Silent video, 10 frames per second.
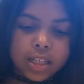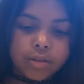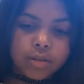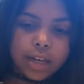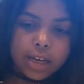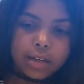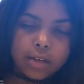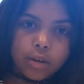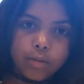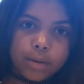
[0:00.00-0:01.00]
You like
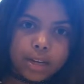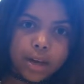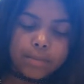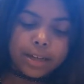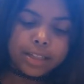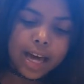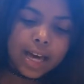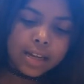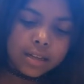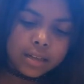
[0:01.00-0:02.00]
open it up like
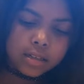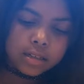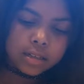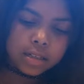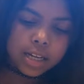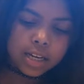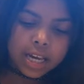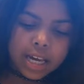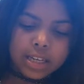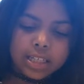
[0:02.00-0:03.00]
that. Then
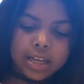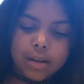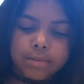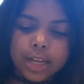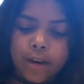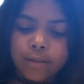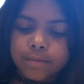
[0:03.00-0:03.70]
candy comes out.